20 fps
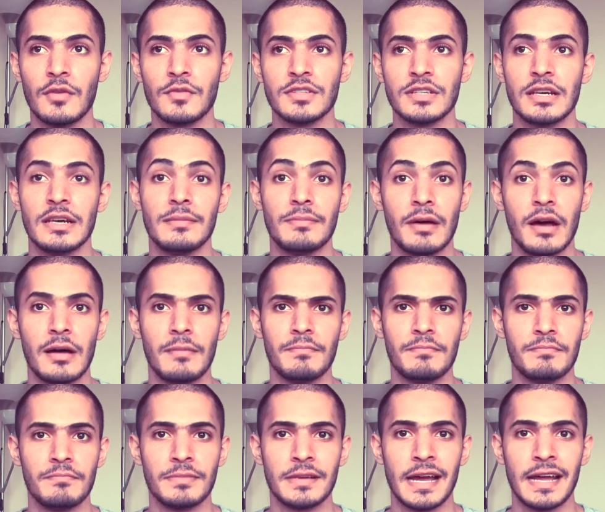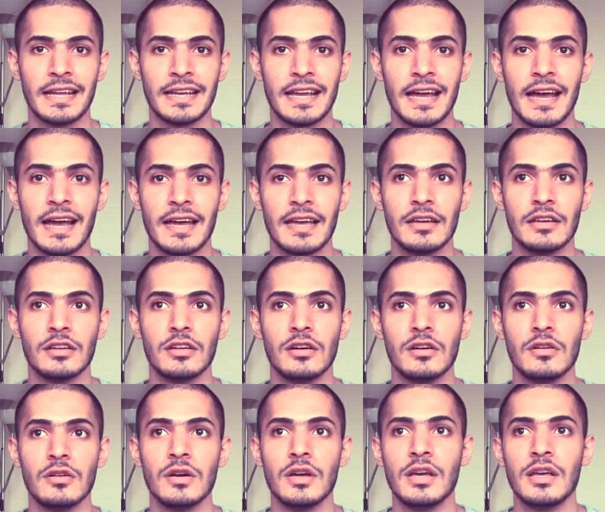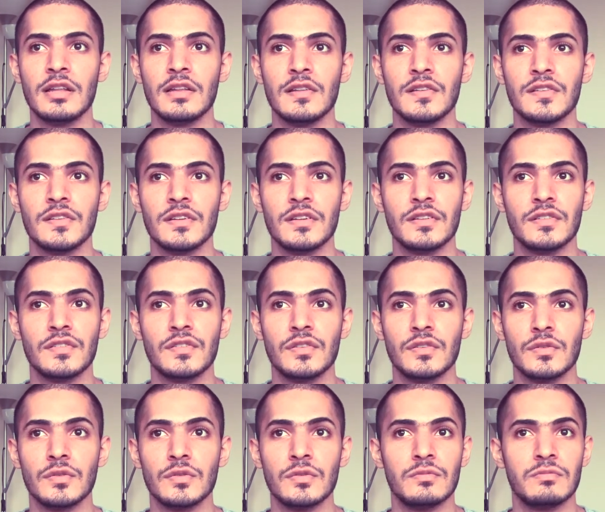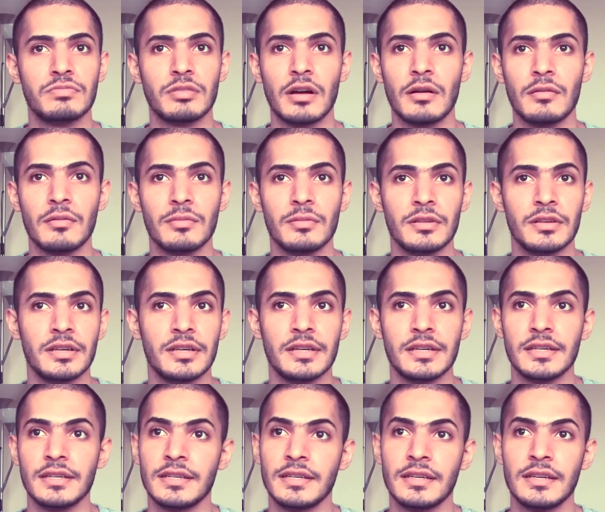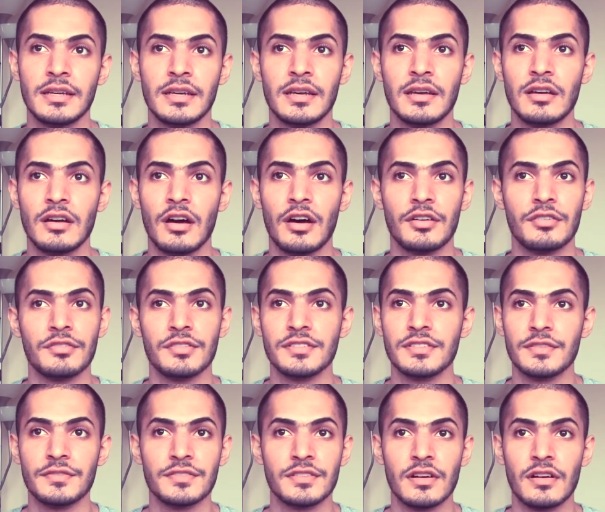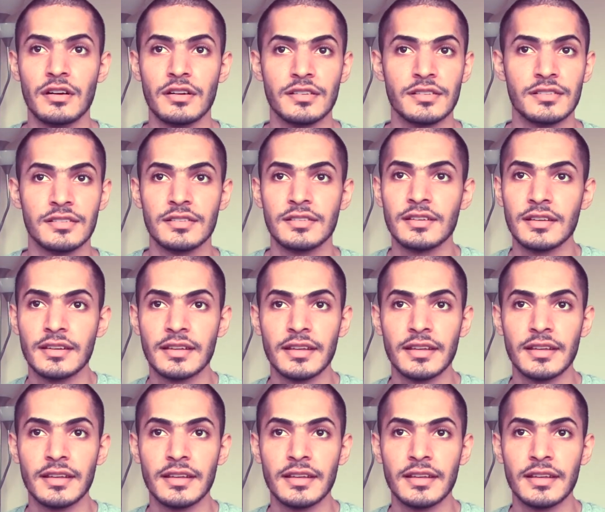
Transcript: I was a hip hop kind of guy, you know, listening to probably hundreds of songs a